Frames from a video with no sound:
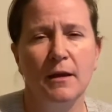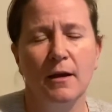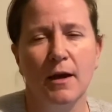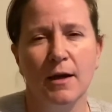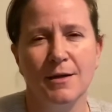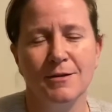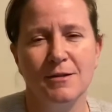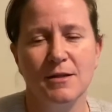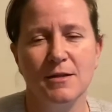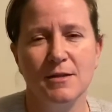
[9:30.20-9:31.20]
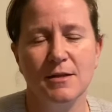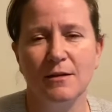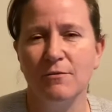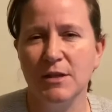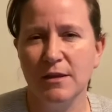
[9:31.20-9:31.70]
And there's a
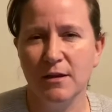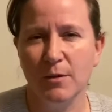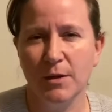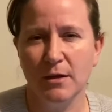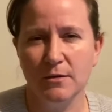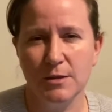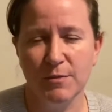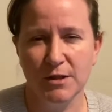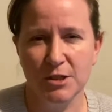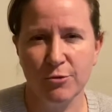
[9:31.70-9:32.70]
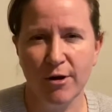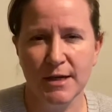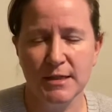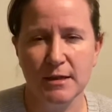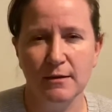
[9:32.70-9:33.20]
lovely thing about Mother
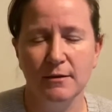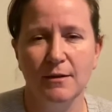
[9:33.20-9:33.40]
Teresa